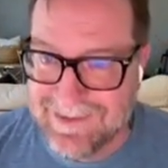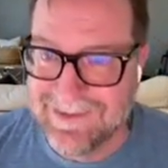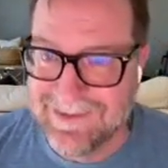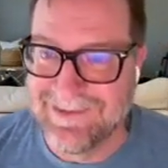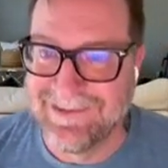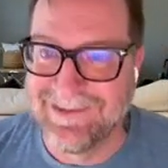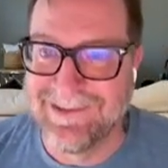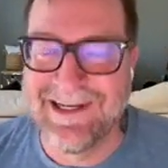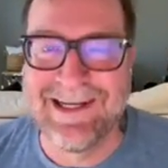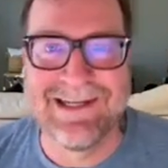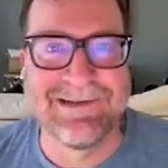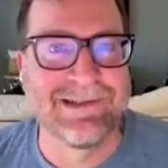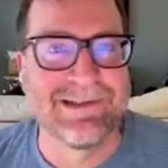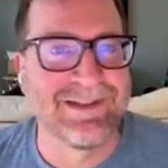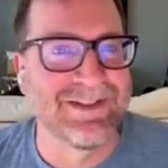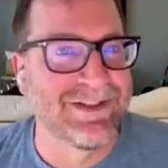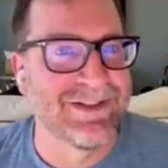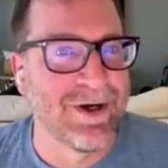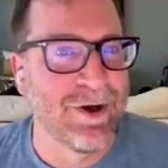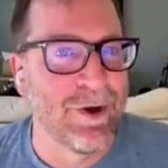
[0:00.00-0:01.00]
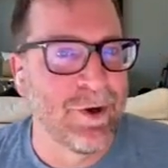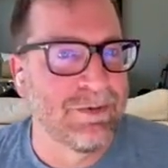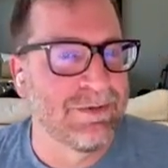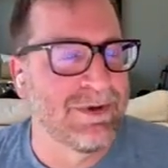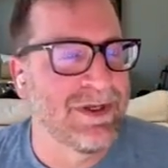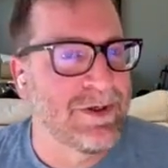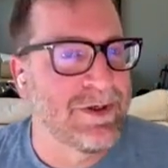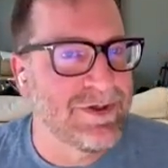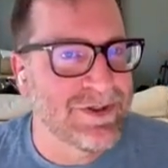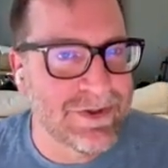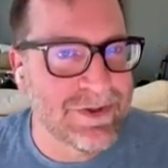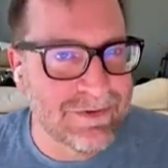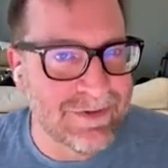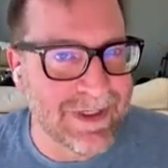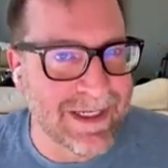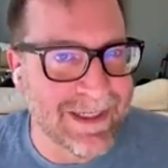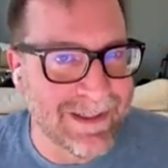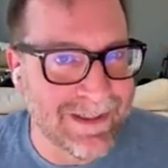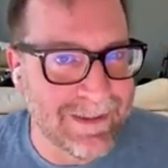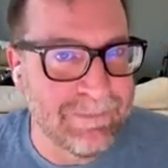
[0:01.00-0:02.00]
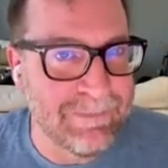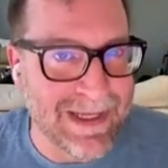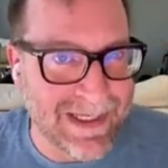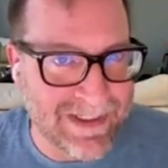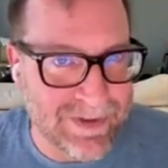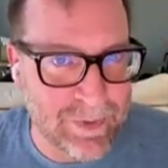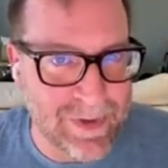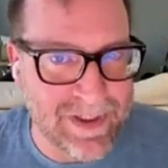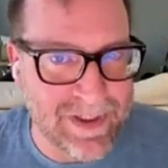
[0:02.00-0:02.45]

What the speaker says: All right. And so usually the best